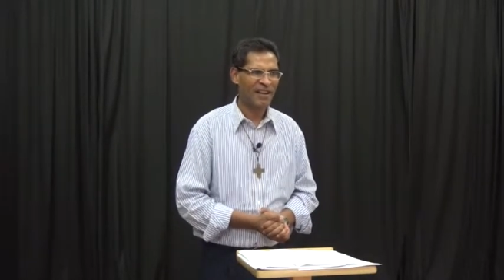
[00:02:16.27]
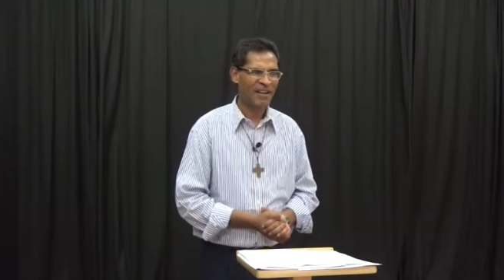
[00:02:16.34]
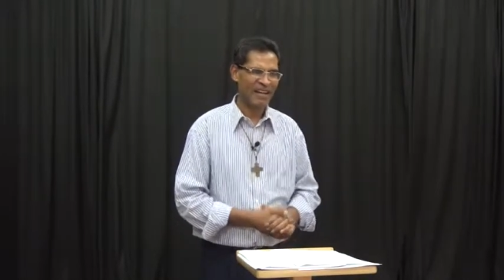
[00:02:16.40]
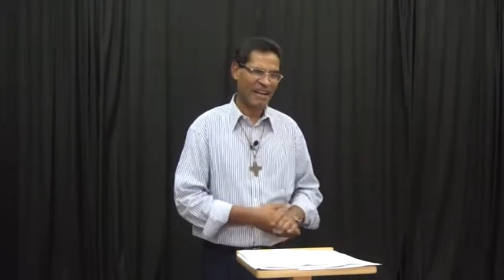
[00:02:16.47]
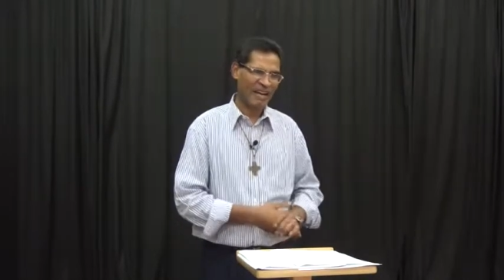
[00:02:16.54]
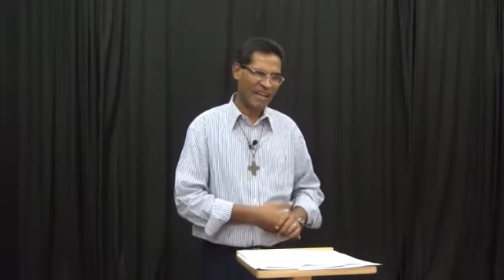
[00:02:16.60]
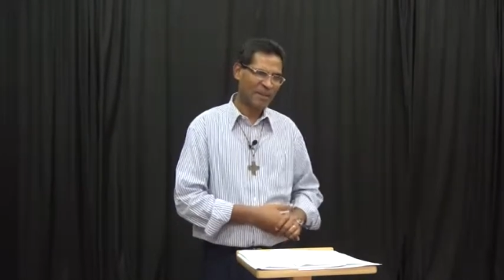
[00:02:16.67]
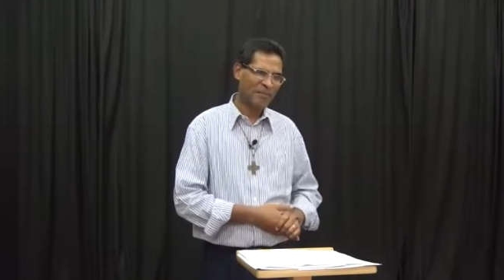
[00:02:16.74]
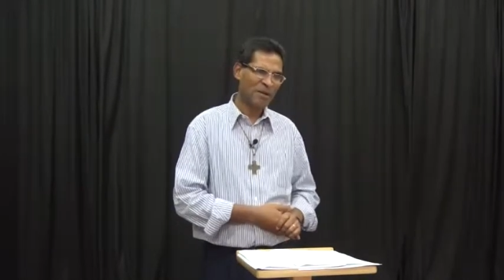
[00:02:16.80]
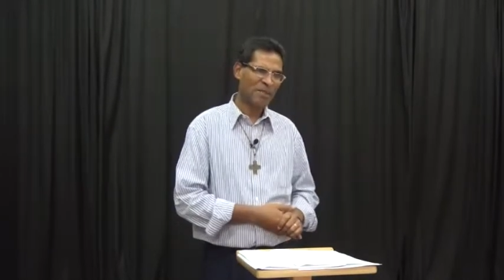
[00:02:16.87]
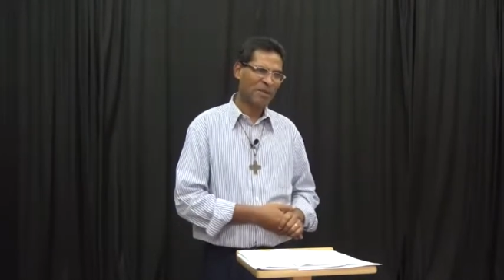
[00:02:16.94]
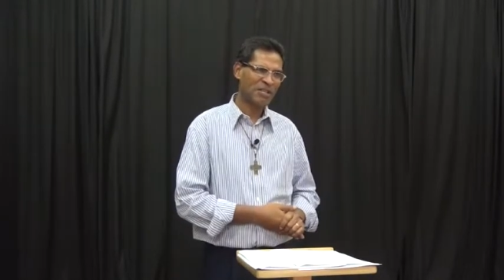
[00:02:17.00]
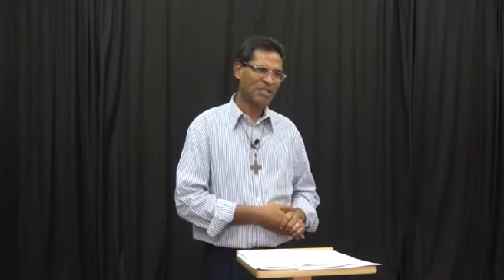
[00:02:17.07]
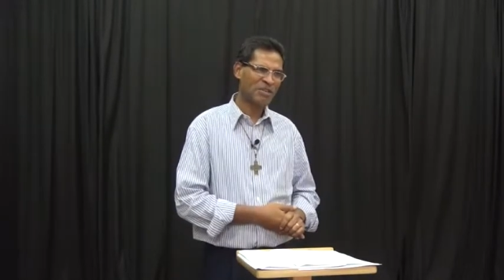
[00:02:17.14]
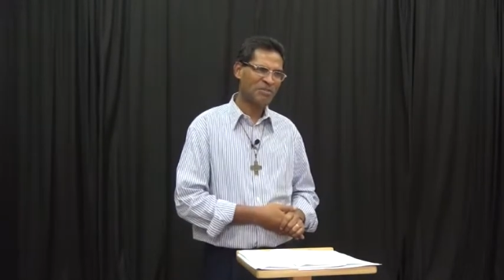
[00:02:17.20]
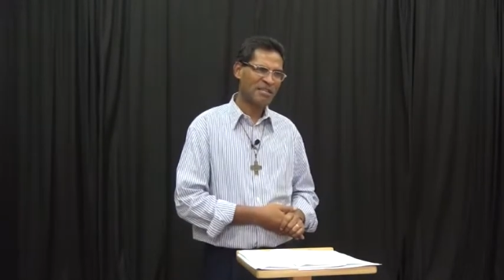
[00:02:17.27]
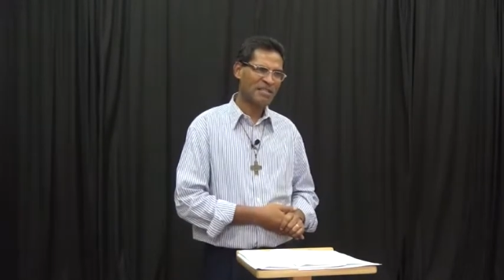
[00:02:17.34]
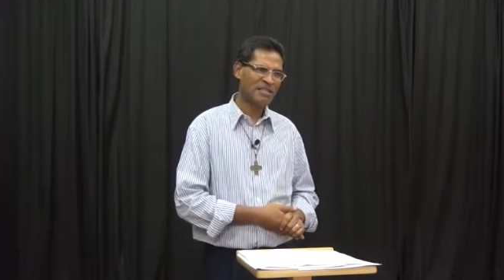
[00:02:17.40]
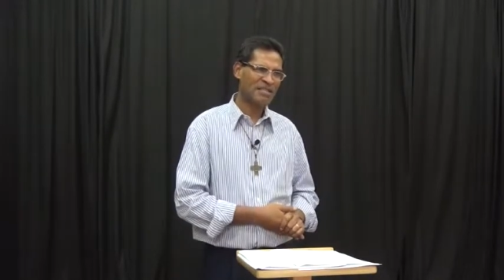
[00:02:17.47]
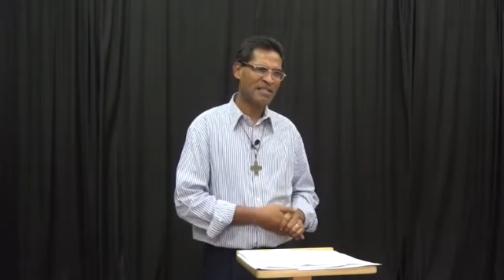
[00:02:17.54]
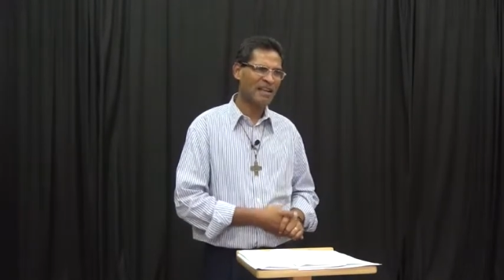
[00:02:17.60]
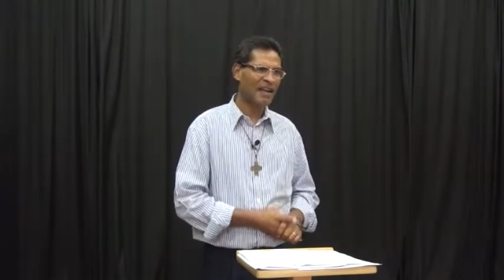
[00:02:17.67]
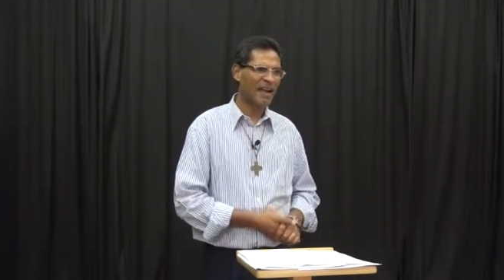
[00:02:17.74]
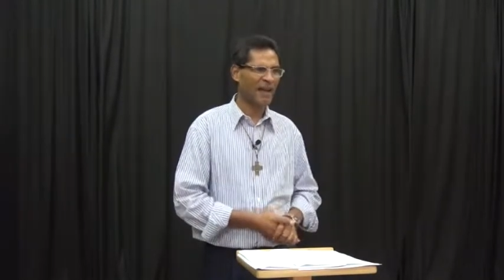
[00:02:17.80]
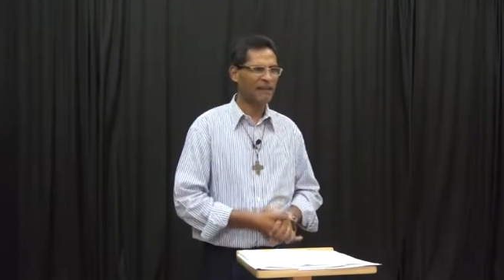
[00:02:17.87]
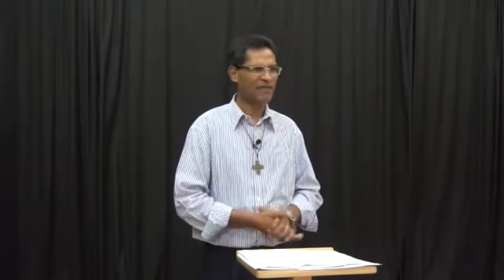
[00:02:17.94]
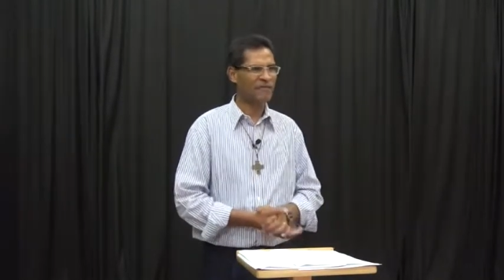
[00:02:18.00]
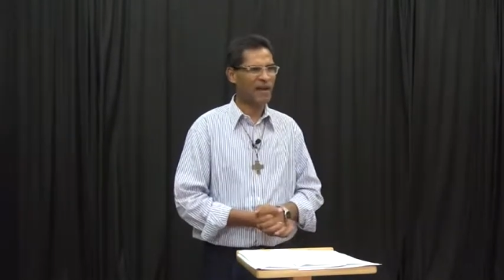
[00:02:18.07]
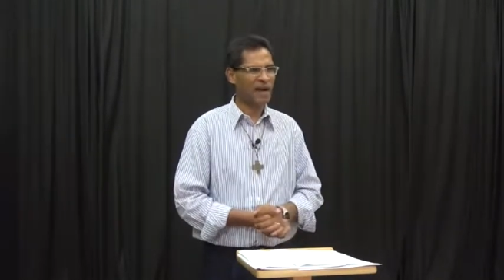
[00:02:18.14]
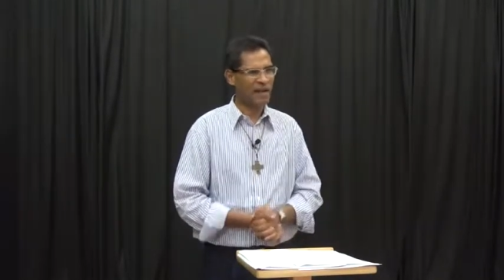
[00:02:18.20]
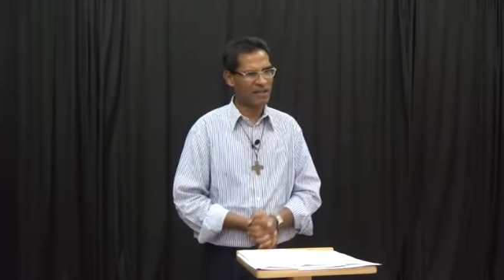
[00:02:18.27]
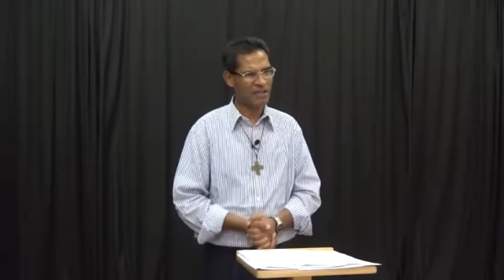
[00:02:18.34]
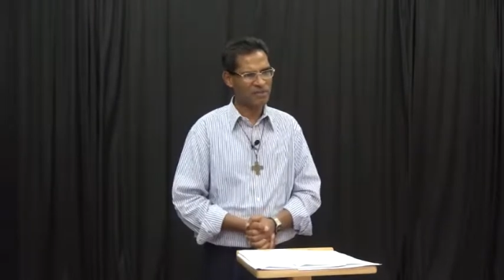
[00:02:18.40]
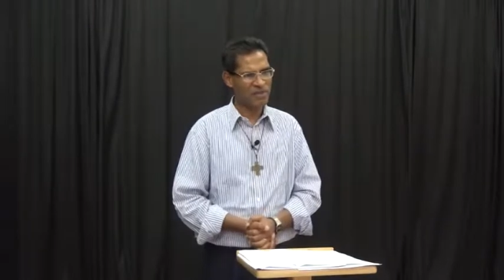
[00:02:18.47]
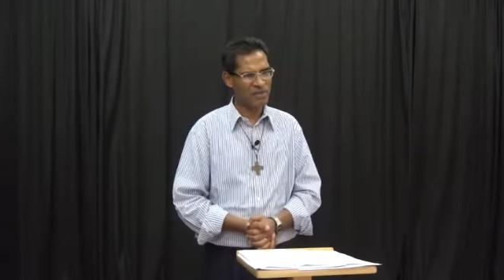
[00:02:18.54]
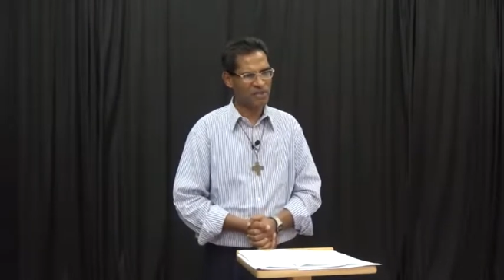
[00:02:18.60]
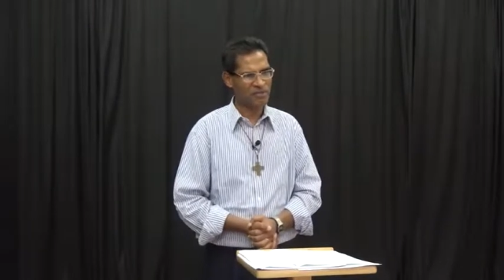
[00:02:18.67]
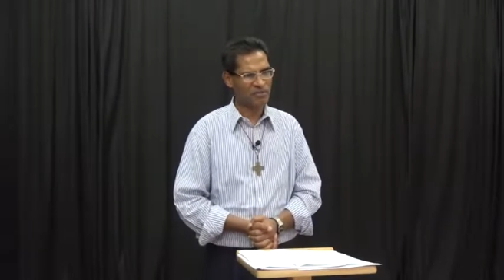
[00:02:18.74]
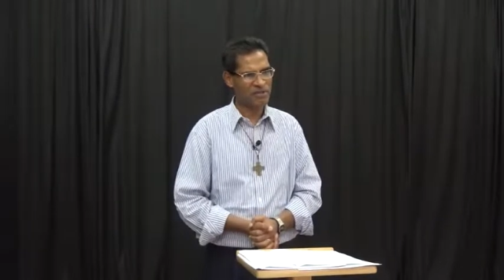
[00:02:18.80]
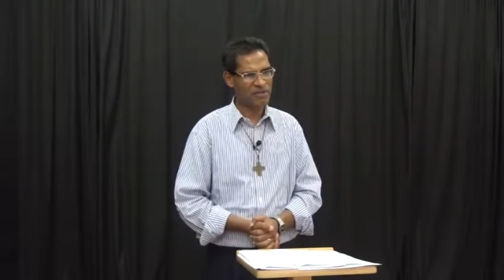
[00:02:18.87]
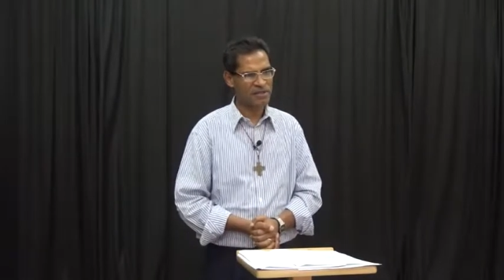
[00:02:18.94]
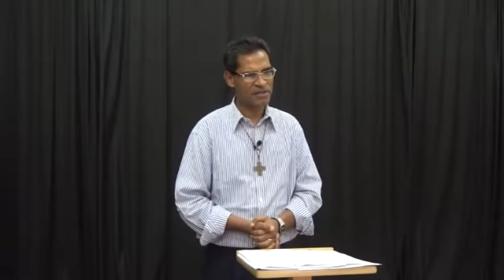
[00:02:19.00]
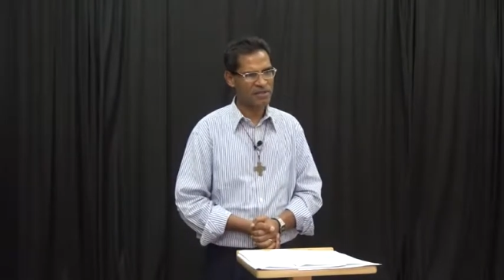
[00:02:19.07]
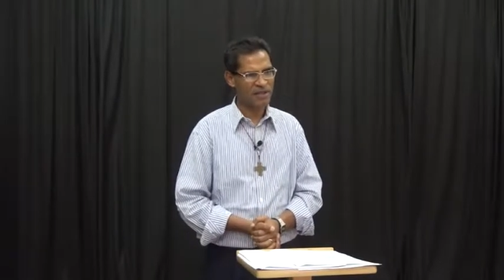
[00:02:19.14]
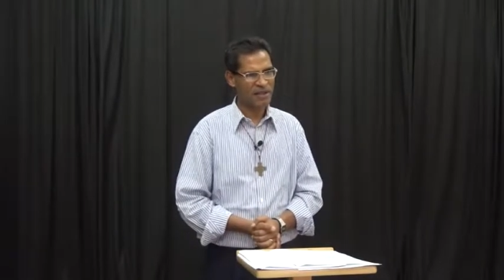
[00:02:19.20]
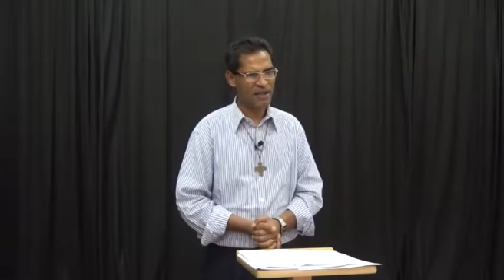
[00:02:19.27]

reliable measurements and valid measurements.